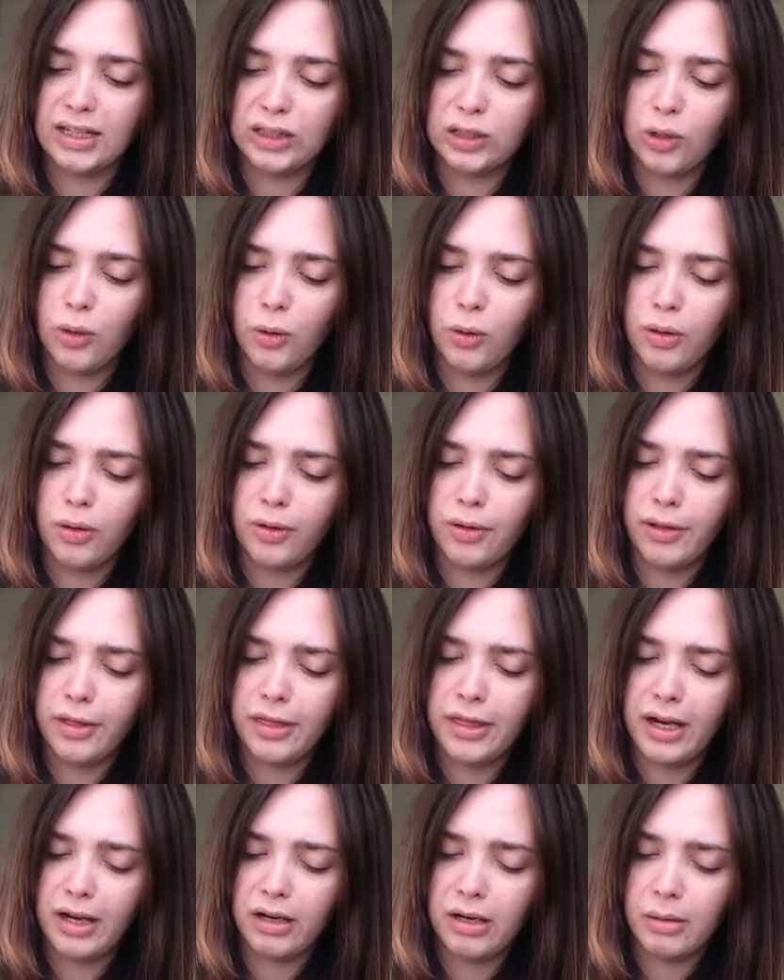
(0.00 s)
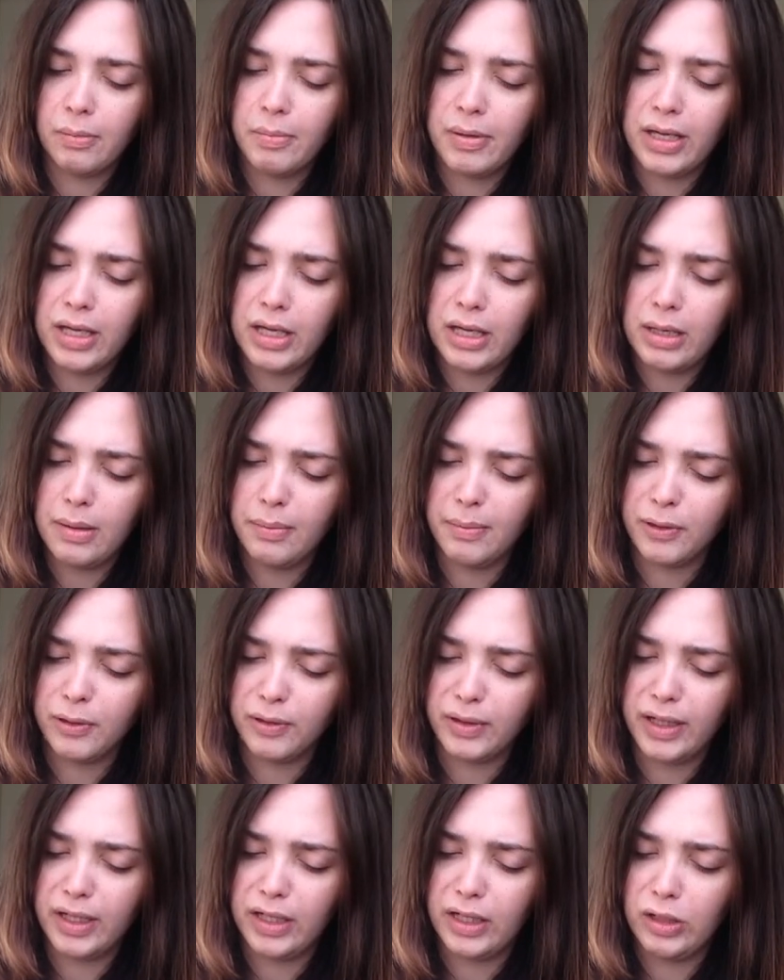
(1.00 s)
Coral Therapy
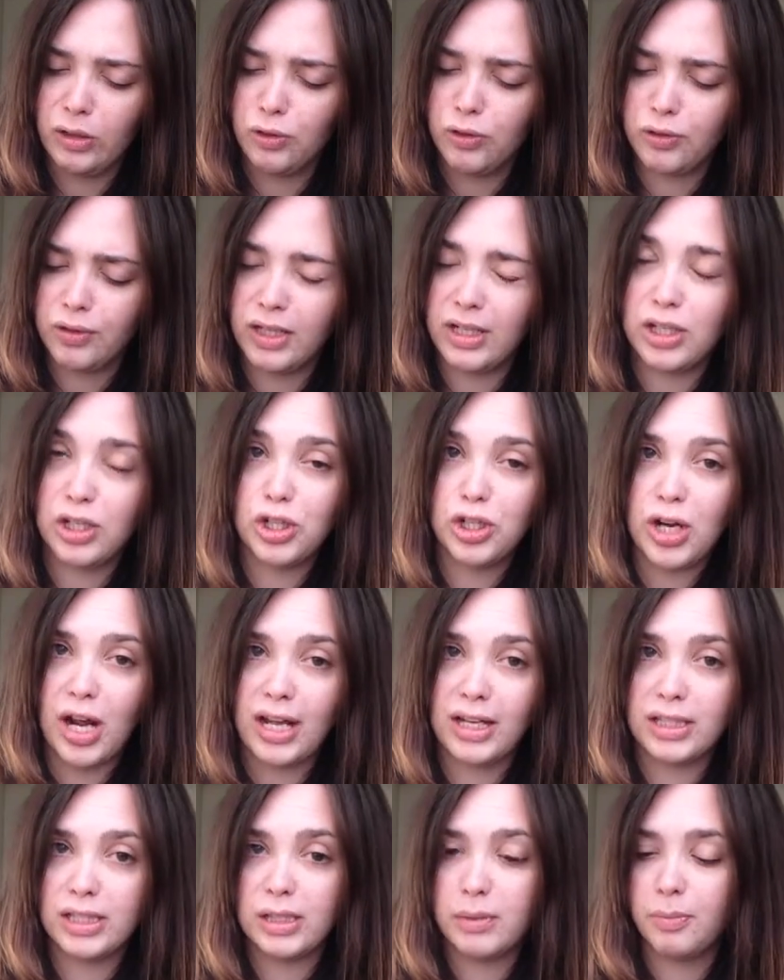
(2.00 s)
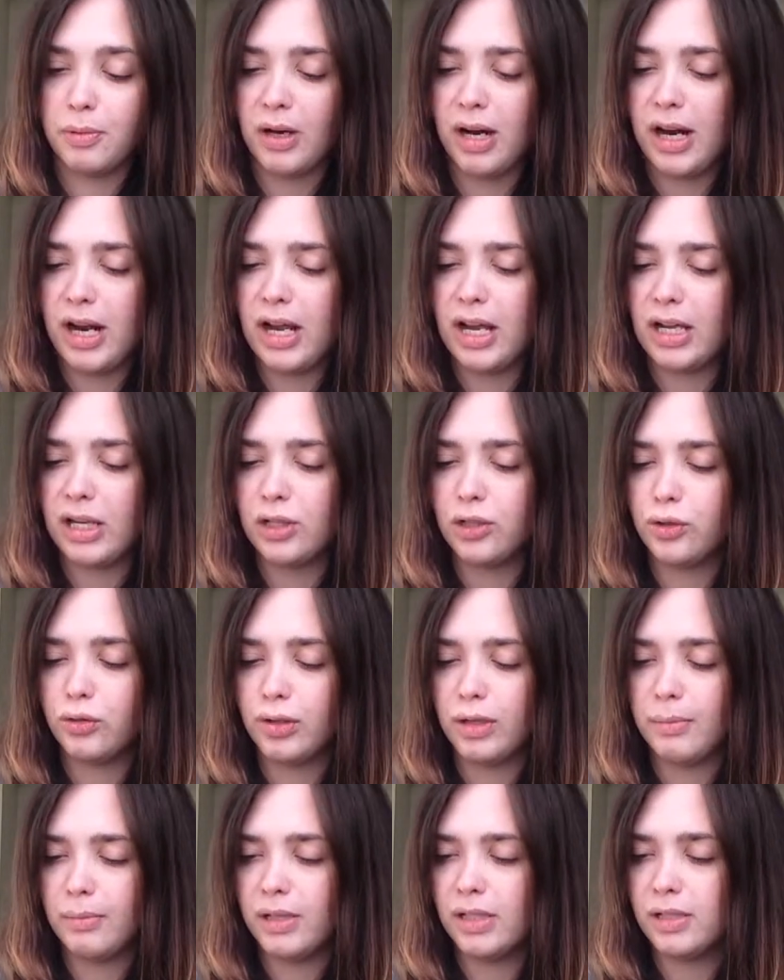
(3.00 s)
Marine Nutrient Shine Spray
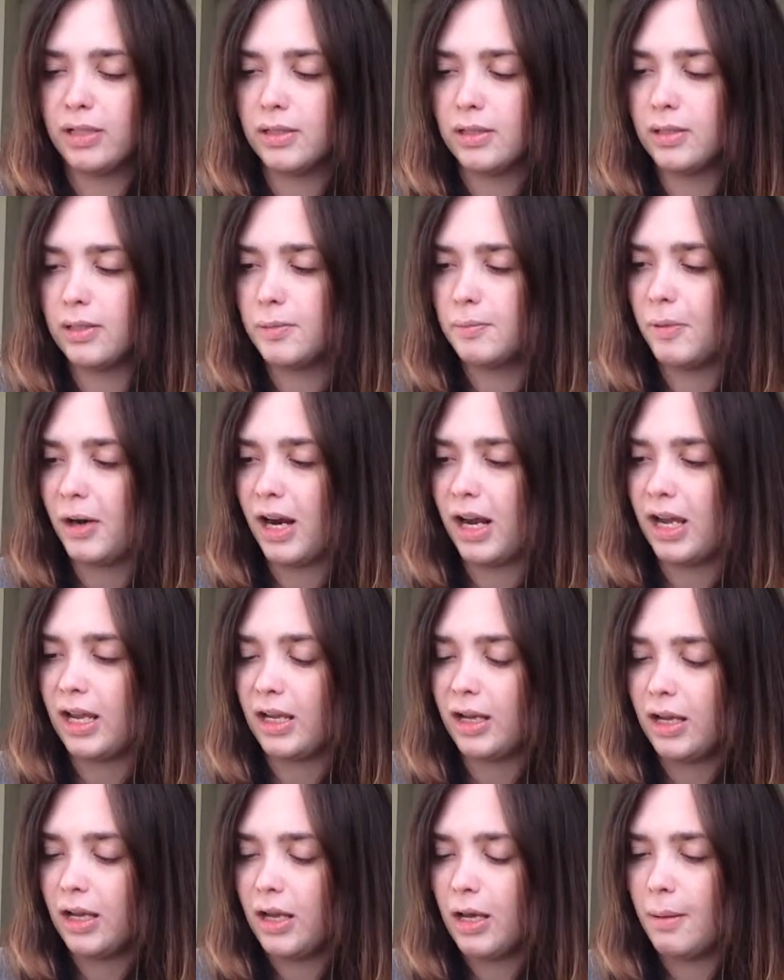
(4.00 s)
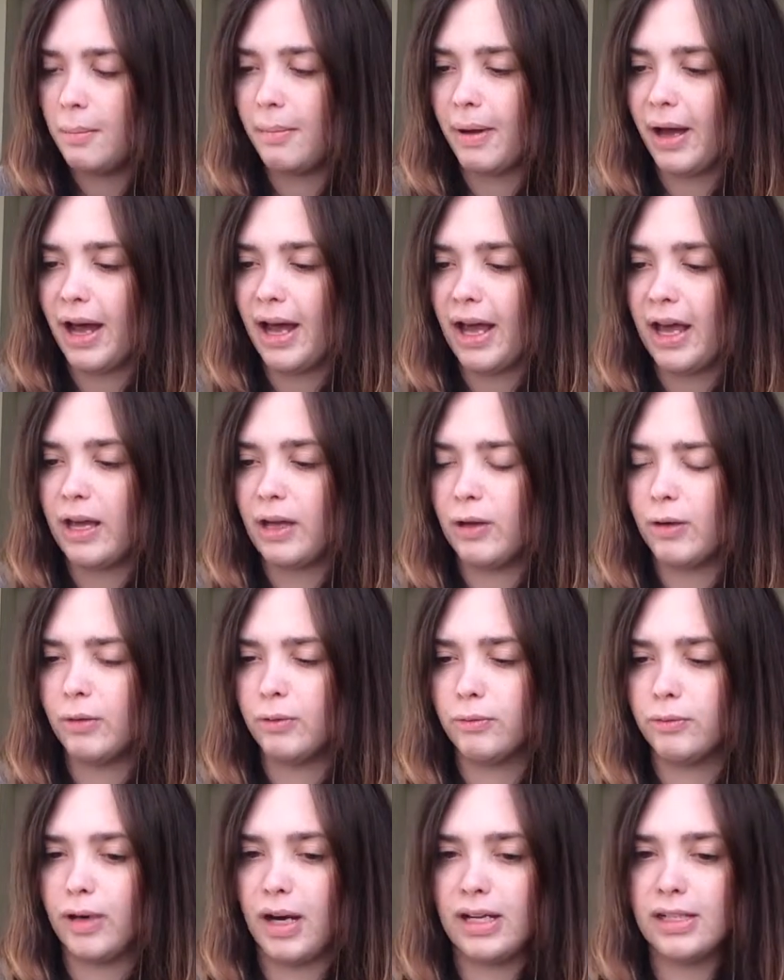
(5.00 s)
Treatment Spray by
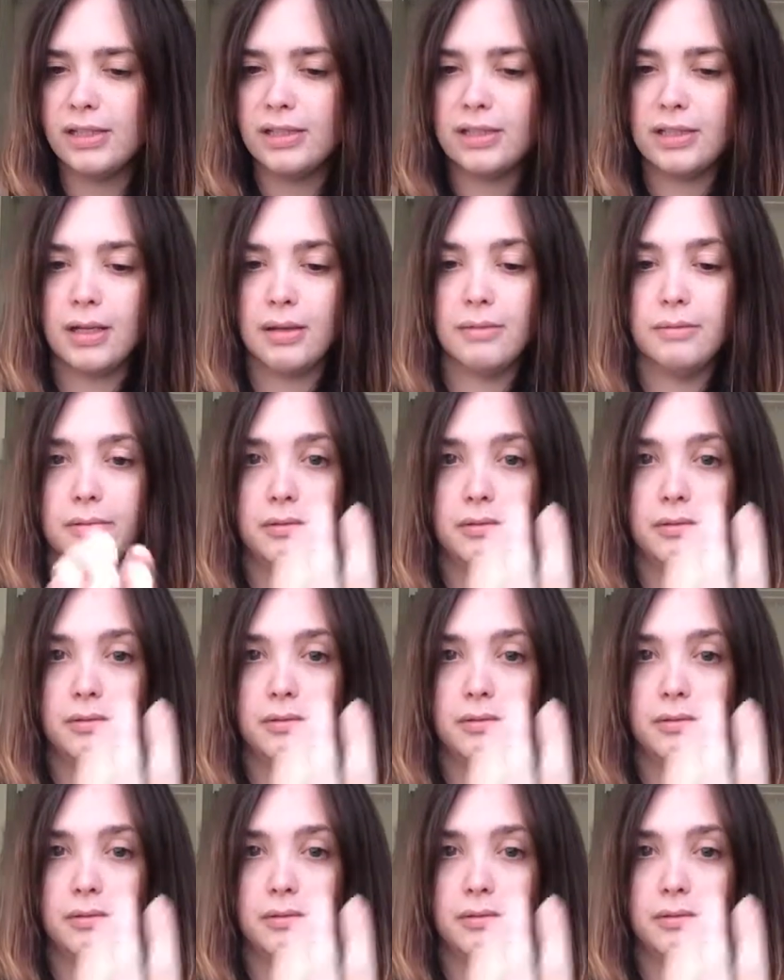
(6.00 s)
Rusk.